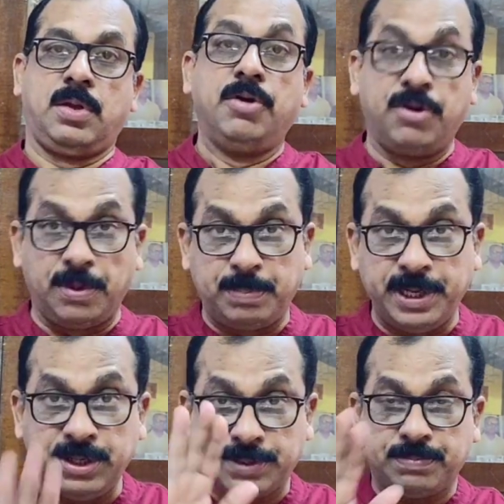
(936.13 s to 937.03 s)

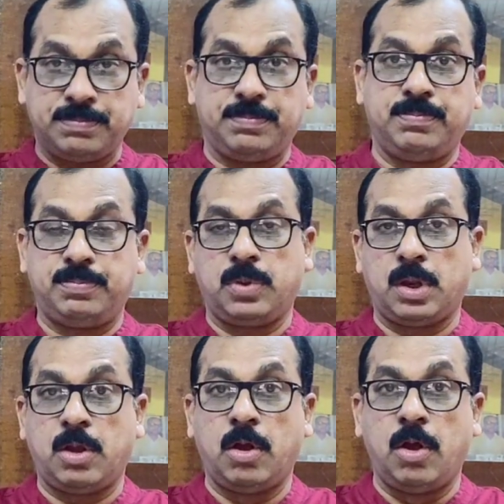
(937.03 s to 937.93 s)
Repeat.
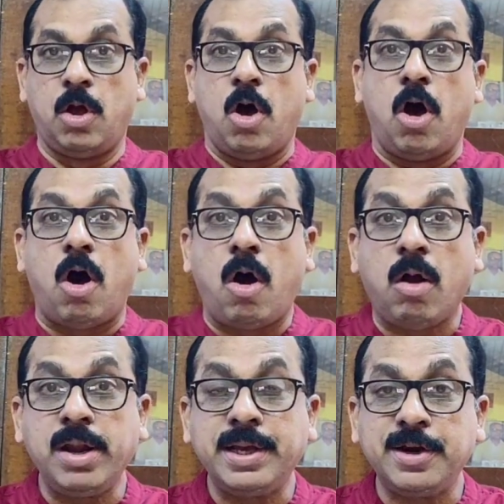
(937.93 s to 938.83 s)

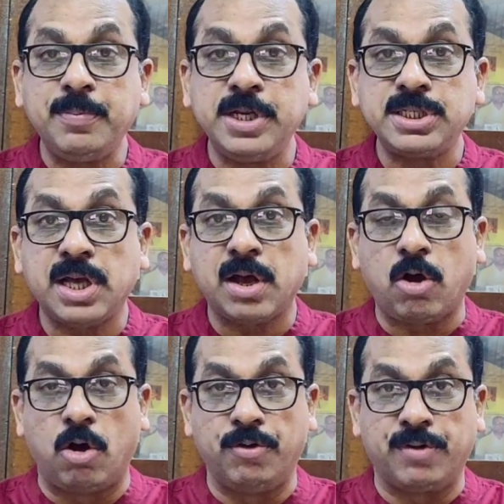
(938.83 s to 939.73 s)
All agreements are
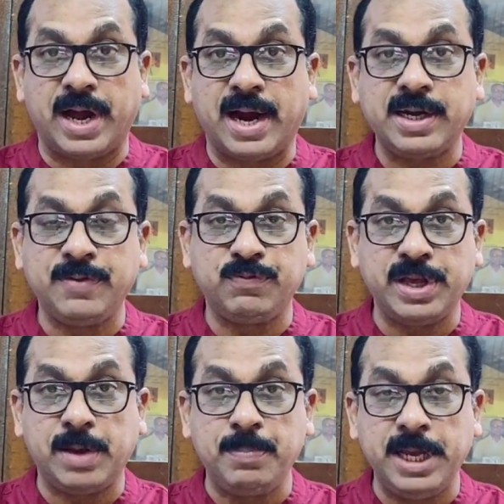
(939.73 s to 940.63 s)
contract if
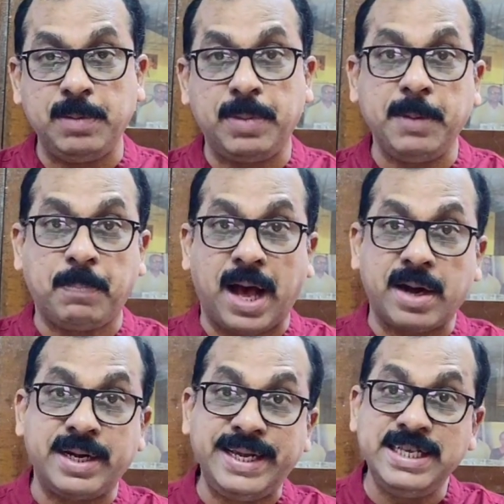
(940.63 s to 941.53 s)
they are made by
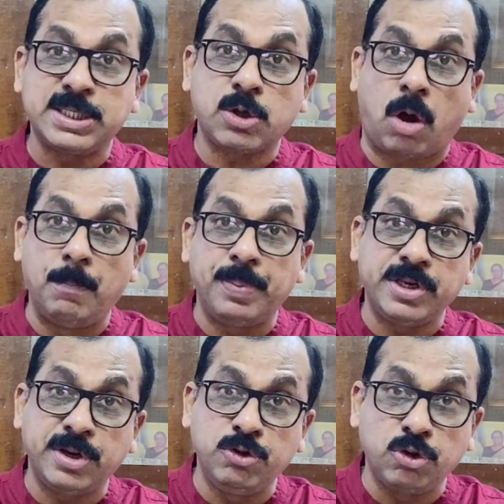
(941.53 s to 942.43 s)
parties
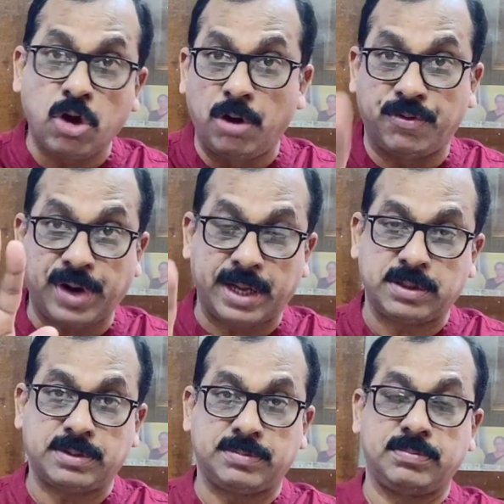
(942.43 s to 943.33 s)
competent to
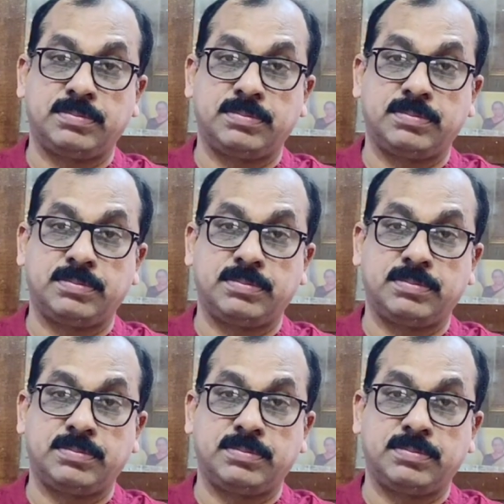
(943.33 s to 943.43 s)
contract